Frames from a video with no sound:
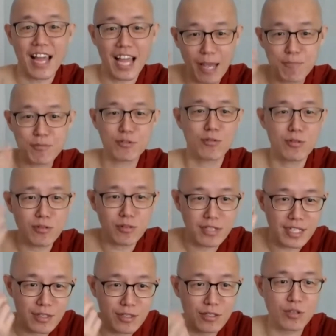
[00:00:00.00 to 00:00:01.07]

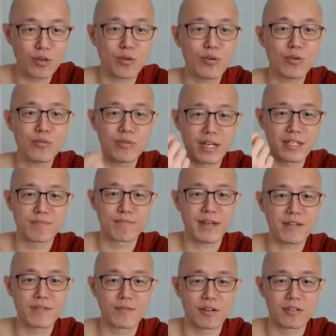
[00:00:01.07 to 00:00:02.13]
Absolutely no
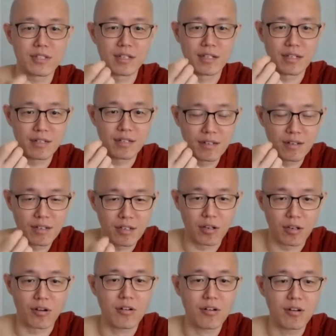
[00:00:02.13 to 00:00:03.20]
respect for the
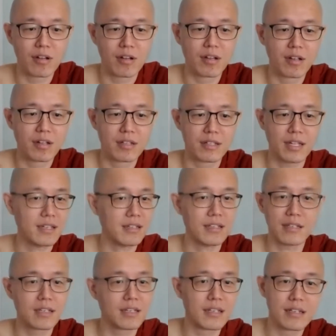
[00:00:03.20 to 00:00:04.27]
law,
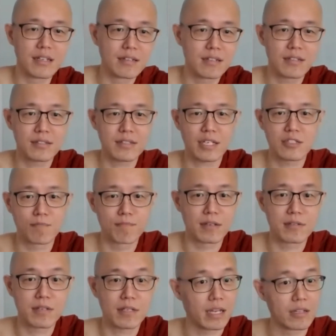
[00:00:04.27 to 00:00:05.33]
then such a
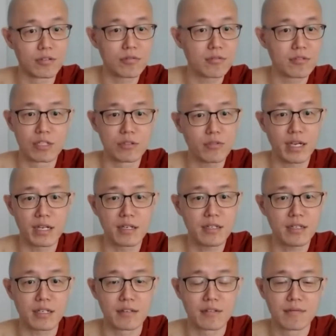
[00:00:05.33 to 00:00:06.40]
person will do
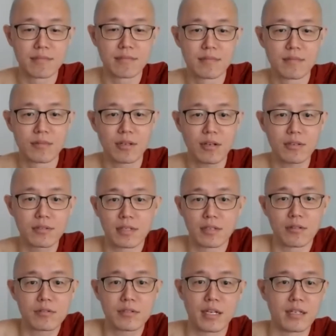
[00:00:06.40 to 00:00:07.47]
anything because he
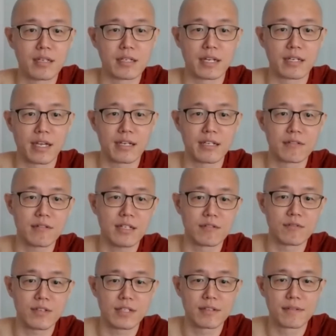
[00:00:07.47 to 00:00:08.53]
knows that he can get away
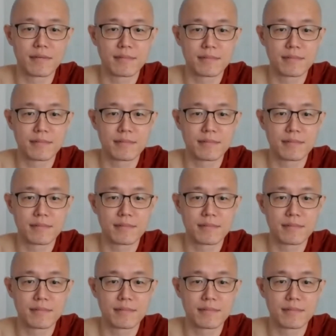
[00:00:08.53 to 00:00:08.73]
with it,